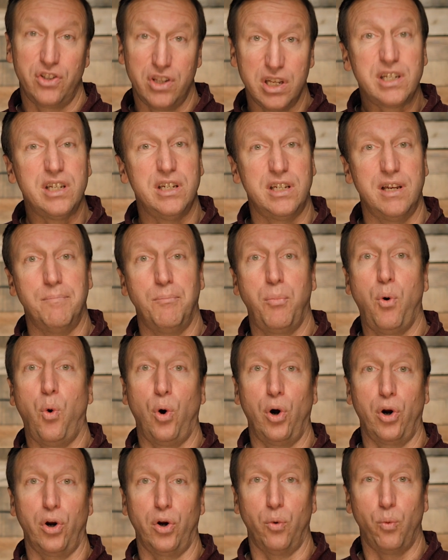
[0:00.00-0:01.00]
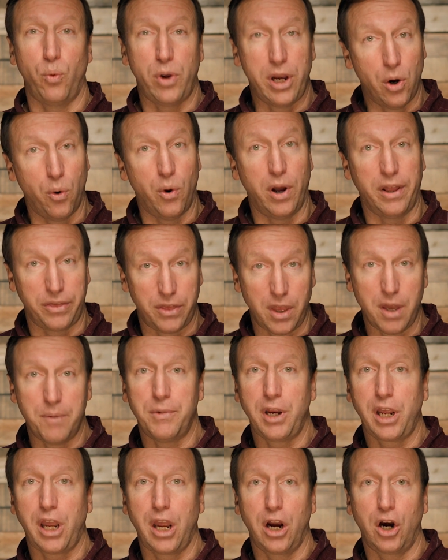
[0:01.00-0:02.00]
This is important. We don't want them
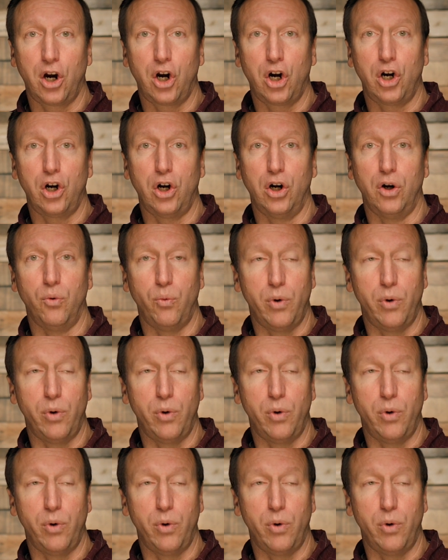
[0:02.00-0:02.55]
to get hurt.